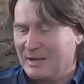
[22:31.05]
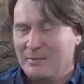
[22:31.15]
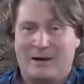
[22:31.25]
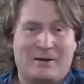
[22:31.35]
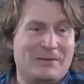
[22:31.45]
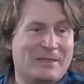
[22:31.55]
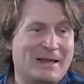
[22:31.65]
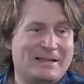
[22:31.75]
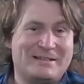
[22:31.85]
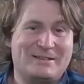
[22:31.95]
Well,
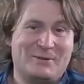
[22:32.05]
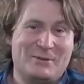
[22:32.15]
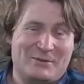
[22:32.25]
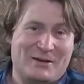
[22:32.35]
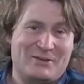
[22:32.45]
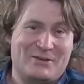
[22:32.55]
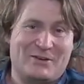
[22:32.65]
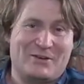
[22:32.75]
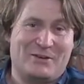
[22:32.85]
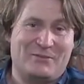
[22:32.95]
that's all the questions
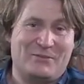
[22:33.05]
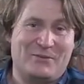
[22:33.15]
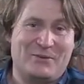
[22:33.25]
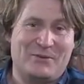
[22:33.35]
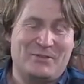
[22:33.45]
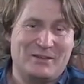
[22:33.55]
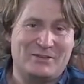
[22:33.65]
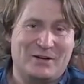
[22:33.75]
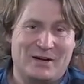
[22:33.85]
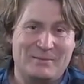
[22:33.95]
I've got for this
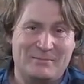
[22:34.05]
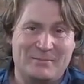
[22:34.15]
time.